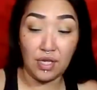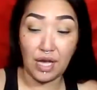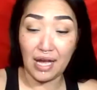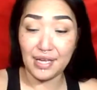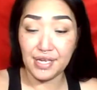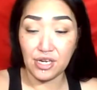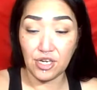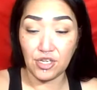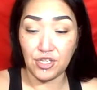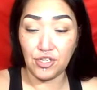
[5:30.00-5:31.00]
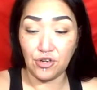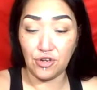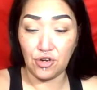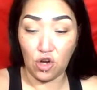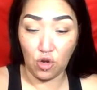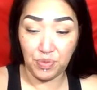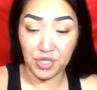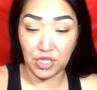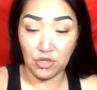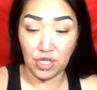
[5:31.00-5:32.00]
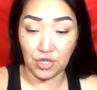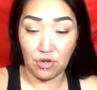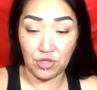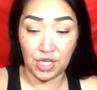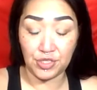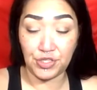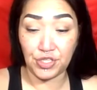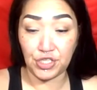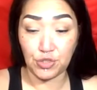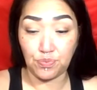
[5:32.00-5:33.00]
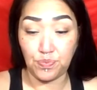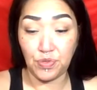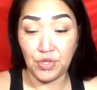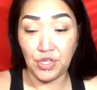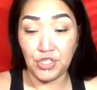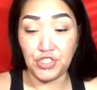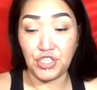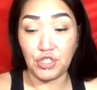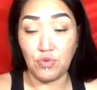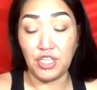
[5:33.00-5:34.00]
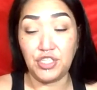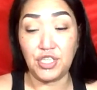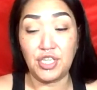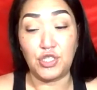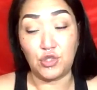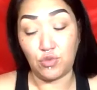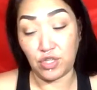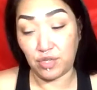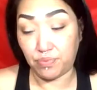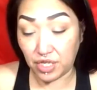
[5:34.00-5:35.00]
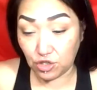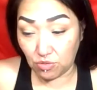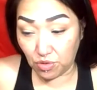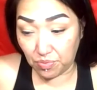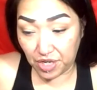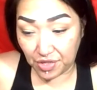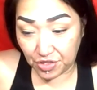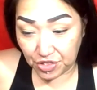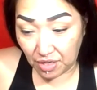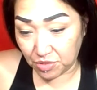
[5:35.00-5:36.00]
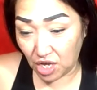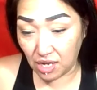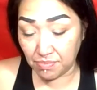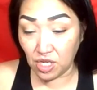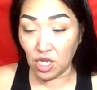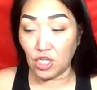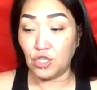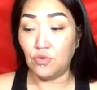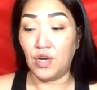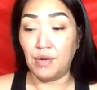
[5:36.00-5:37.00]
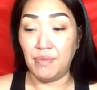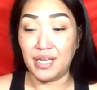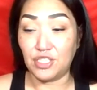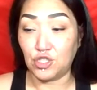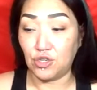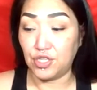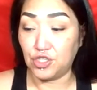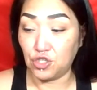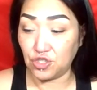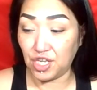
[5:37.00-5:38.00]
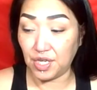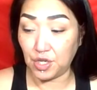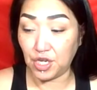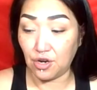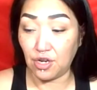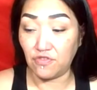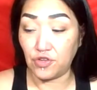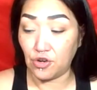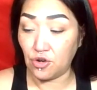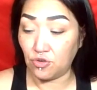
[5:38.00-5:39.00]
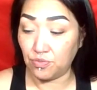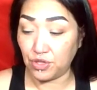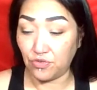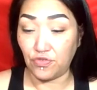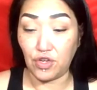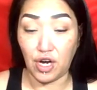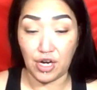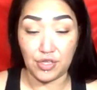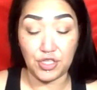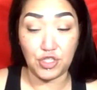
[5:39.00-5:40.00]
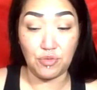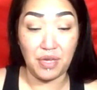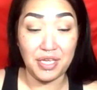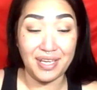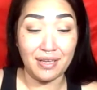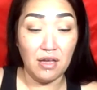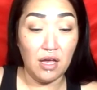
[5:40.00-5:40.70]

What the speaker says: I hear you're hoping that you can hold on to this situation because it's really pleasurable, but at the same time you want to make sure that you're taking care of your own beautiful heart, that you're making